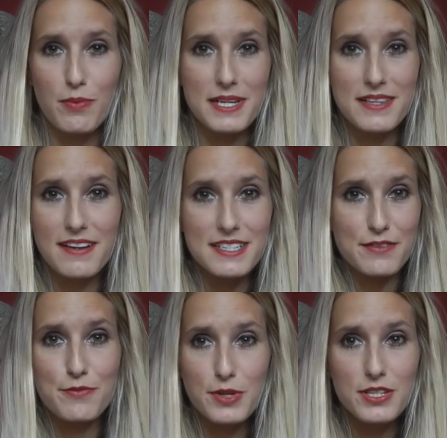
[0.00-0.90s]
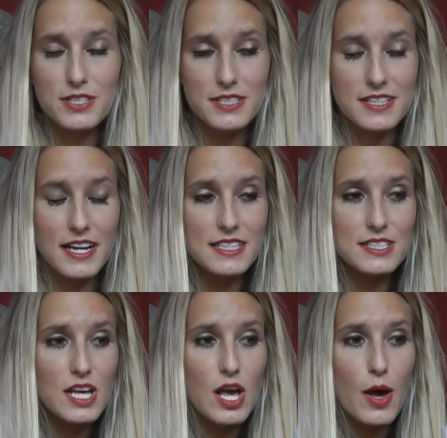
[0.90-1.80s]
probably very different music
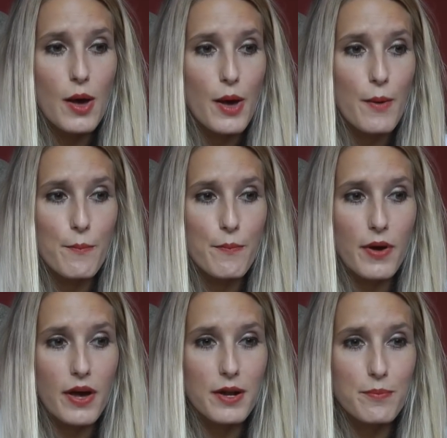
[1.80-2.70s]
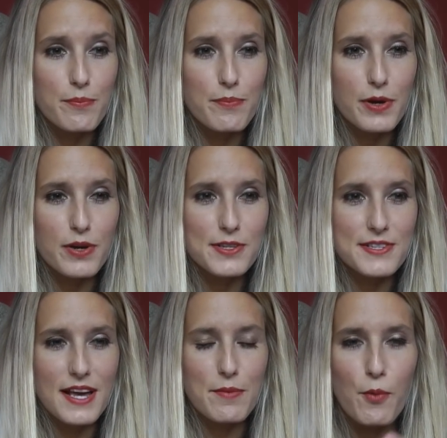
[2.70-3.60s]
tastes, but
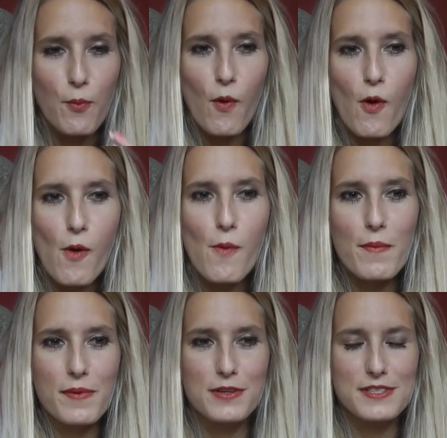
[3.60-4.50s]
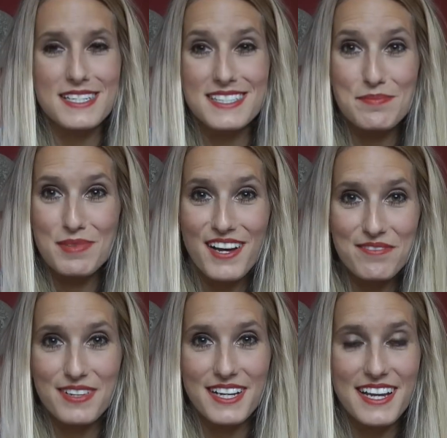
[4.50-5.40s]
because they were warm and because they seemed
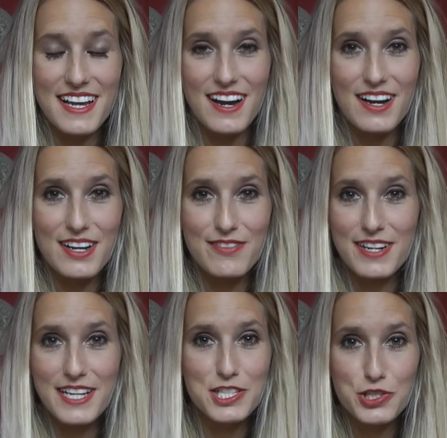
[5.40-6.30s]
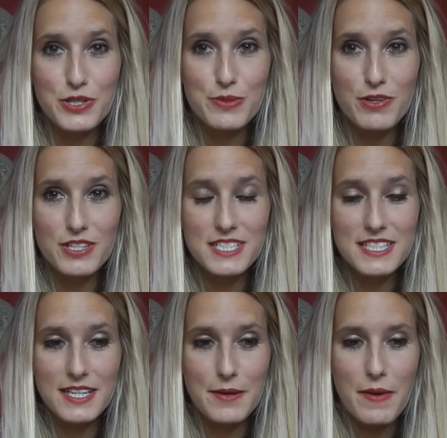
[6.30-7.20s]
lovely, I really enjoyed
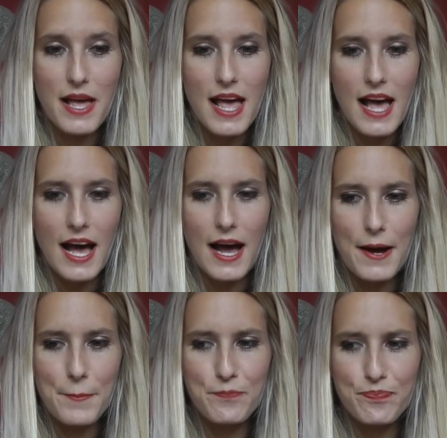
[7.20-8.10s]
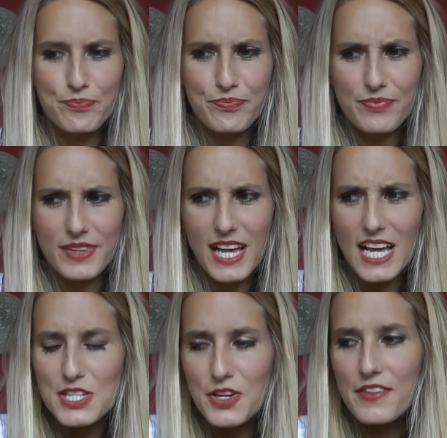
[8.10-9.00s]
watching them.
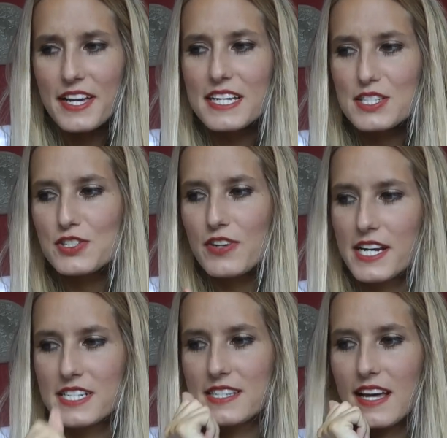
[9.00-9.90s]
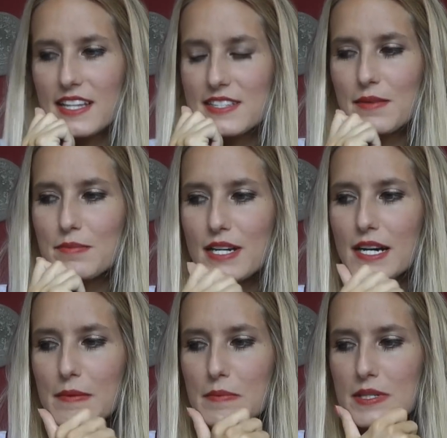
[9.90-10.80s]
So I think it's strange that
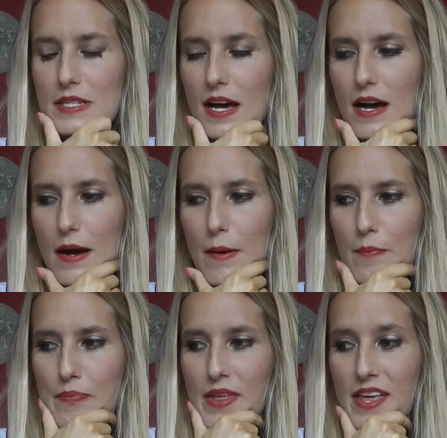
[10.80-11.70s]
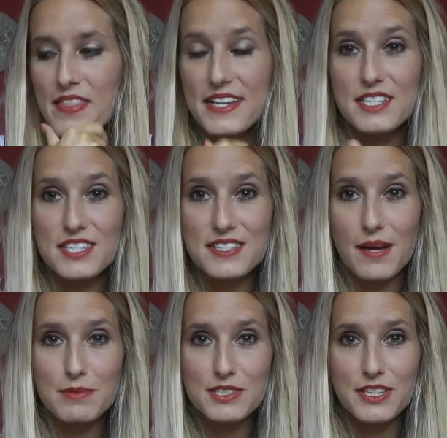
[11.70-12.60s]
sometimes there's an
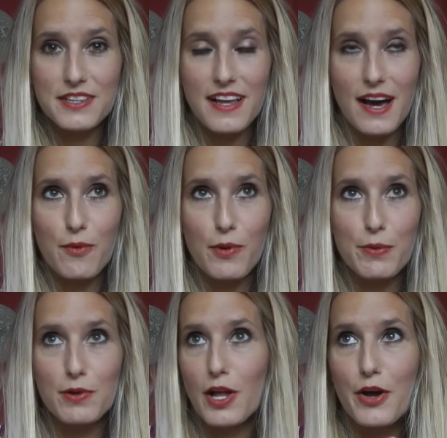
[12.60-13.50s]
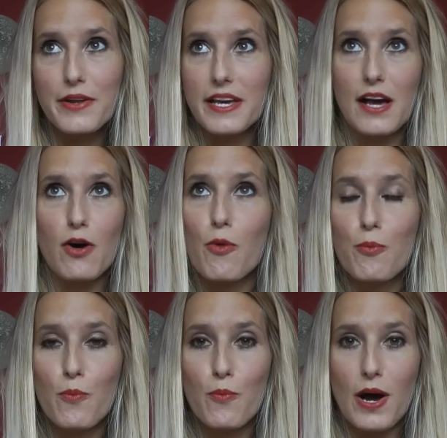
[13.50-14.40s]
assumption that we will only get
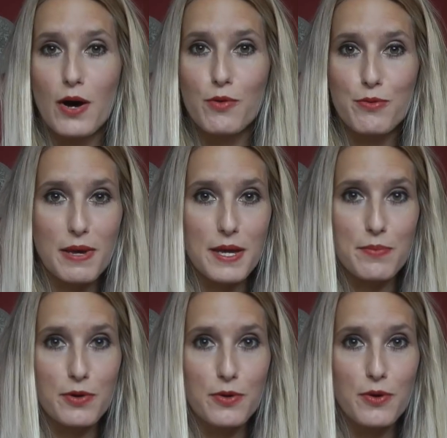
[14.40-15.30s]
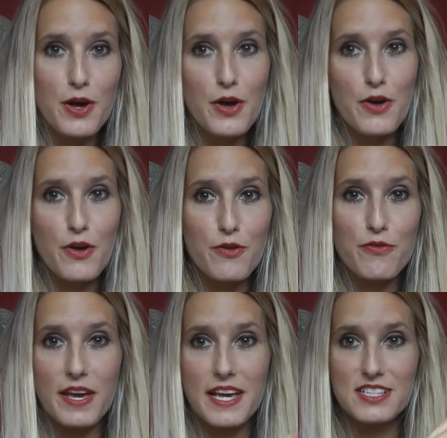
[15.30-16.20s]
on well with people who
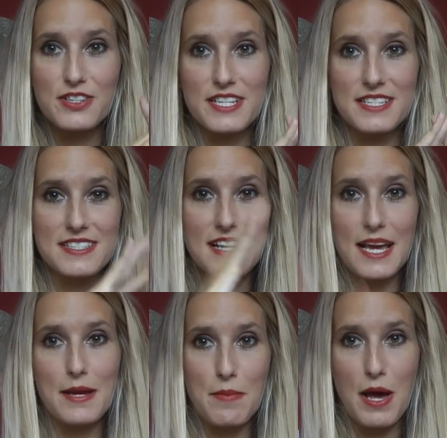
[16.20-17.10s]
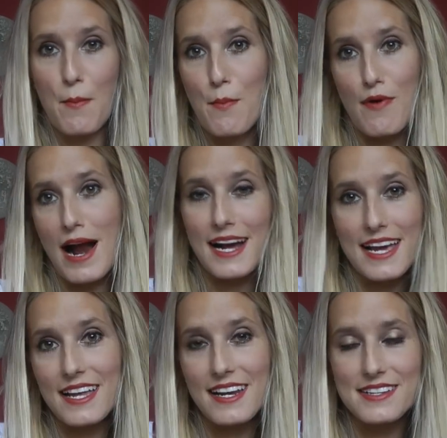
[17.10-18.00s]
fit into the same
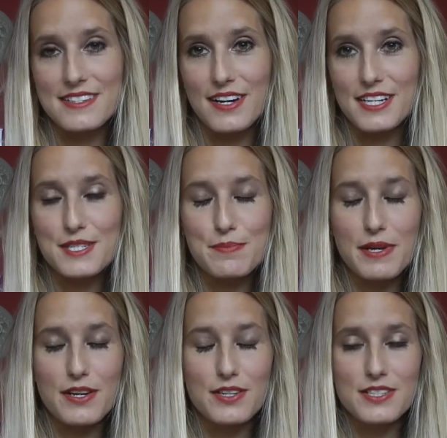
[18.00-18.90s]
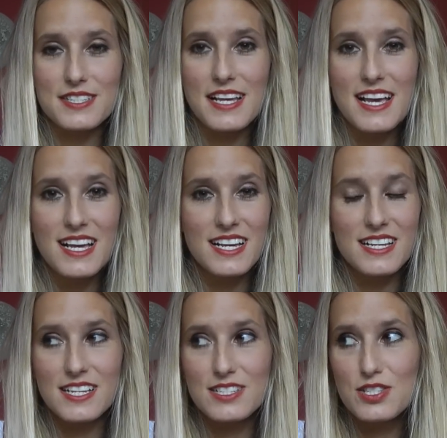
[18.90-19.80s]
bracket as us, because
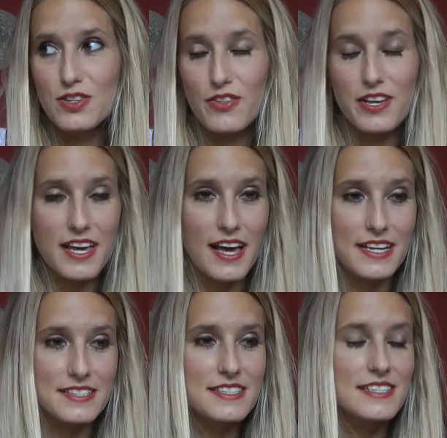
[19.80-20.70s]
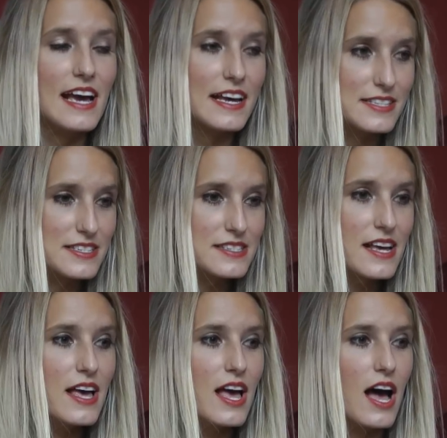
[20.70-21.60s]
it's not the case. Yes,
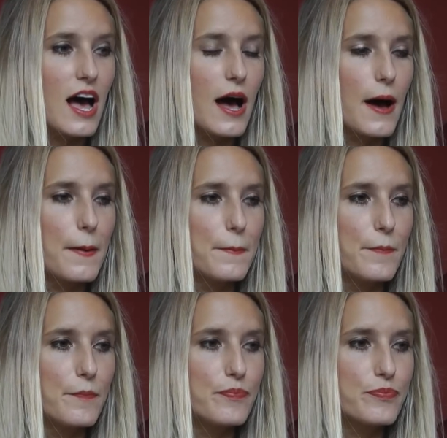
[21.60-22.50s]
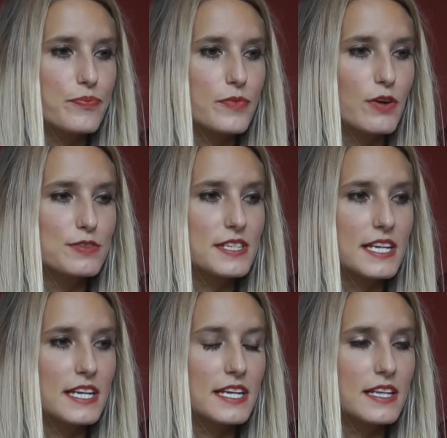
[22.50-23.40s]

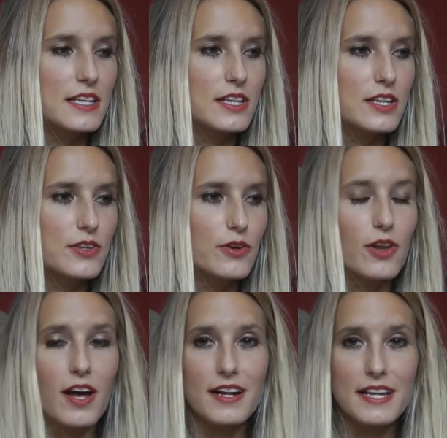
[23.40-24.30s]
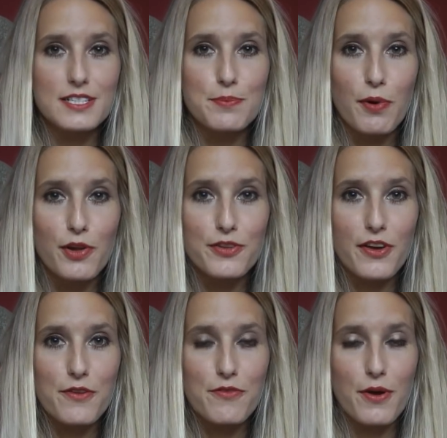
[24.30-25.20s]
obviously you're likely to bond
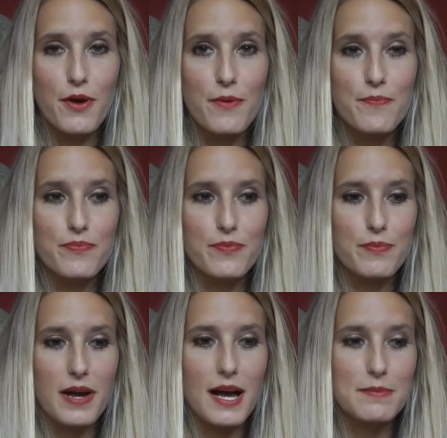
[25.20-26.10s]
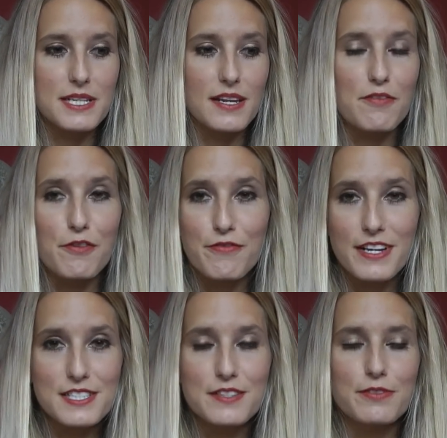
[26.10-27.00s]
over perhaps the love of
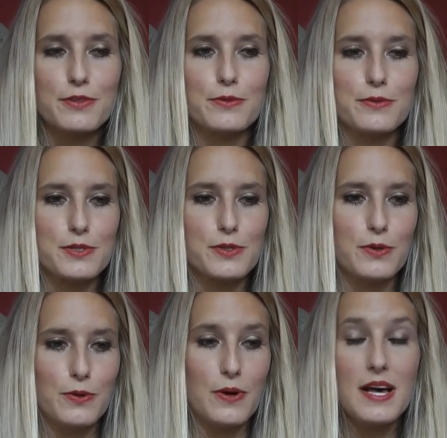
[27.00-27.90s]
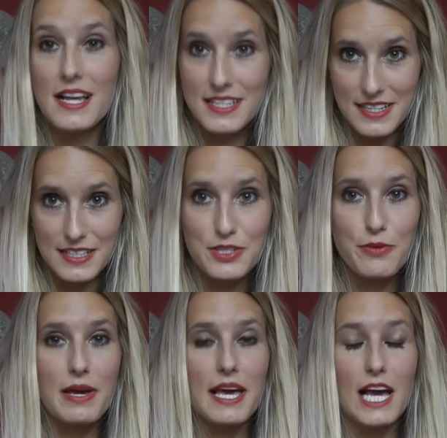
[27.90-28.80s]
festivals or
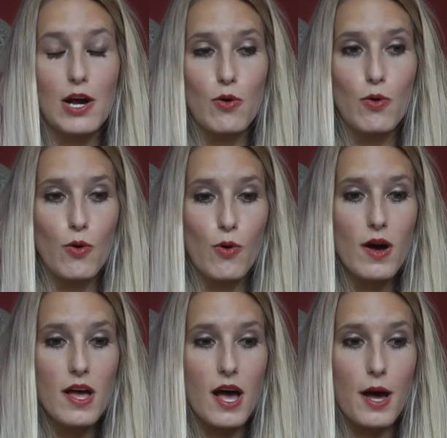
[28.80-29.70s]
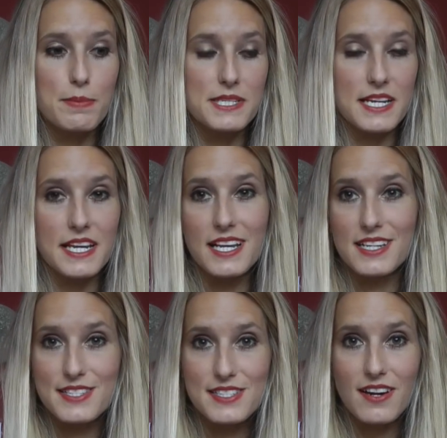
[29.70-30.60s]
tattooing or a
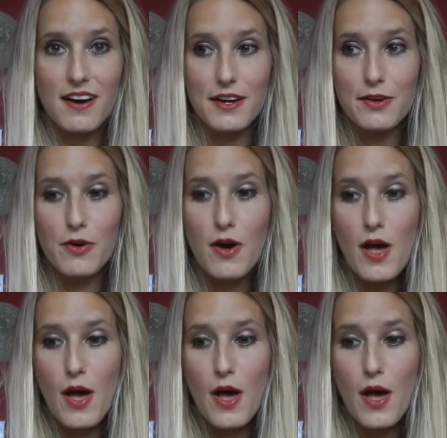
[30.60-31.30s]
particular style,